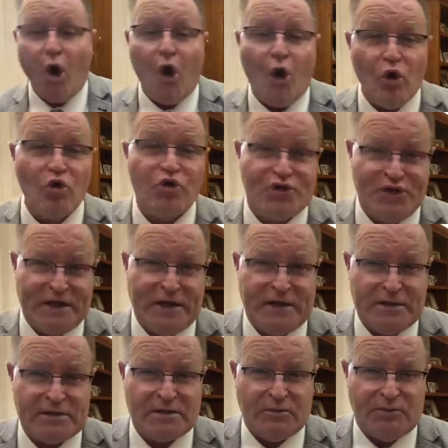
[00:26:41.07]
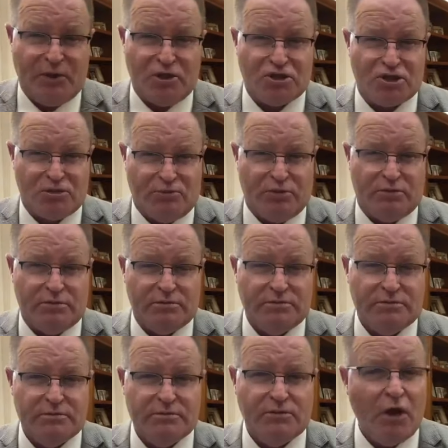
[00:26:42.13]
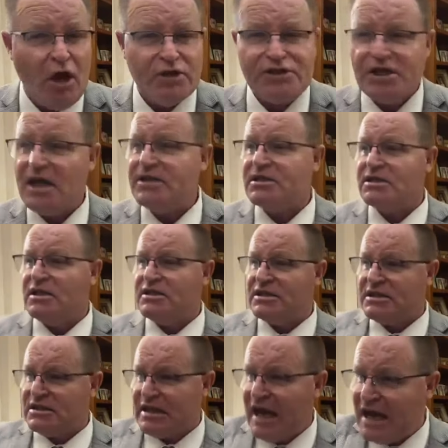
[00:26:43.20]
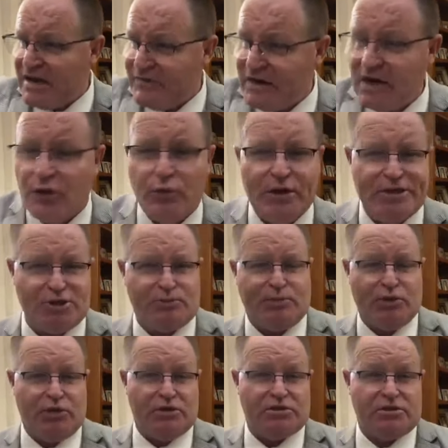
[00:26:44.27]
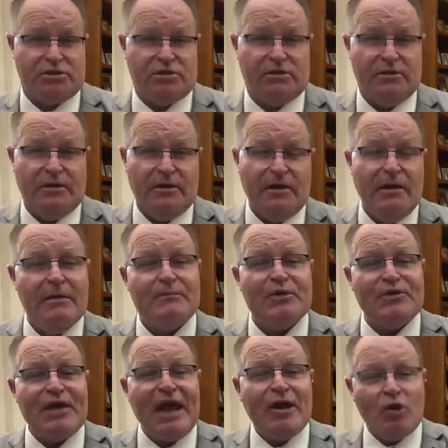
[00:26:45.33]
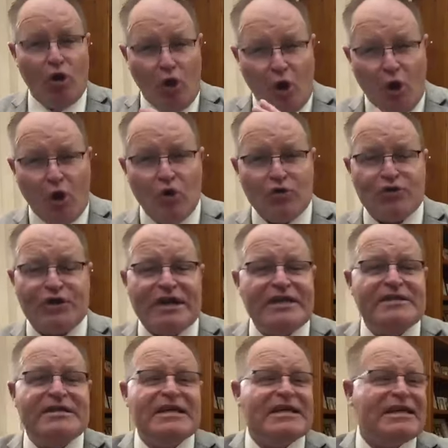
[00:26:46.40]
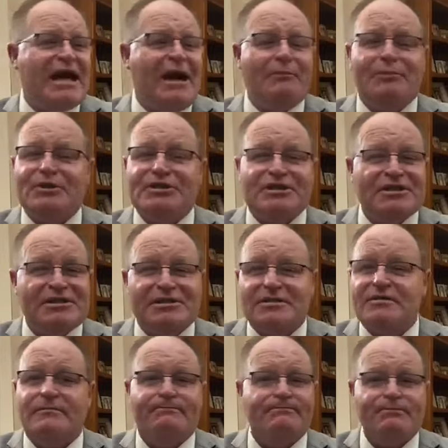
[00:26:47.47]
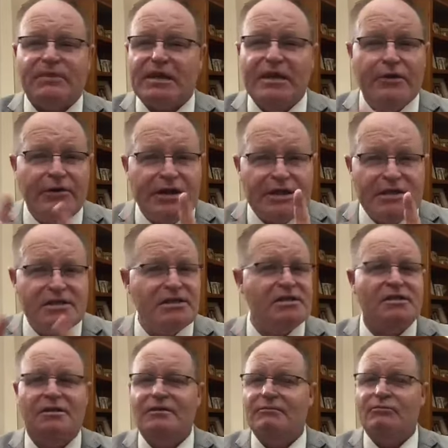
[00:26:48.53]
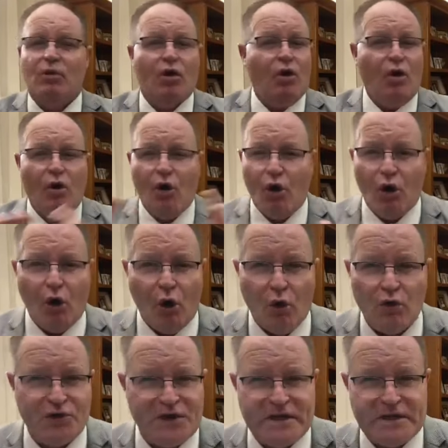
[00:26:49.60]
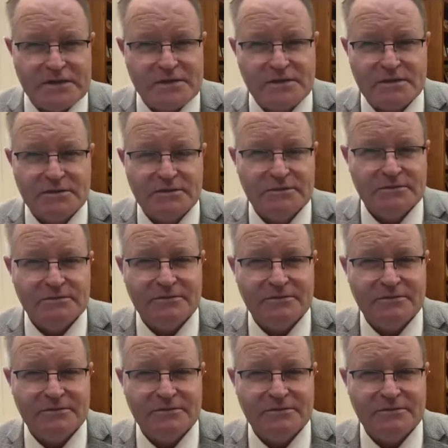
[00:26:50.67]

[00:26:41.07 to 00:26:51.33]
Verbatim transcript: All things are possible. Not just saving a rich person, but that all things encompasses, here it is, all things.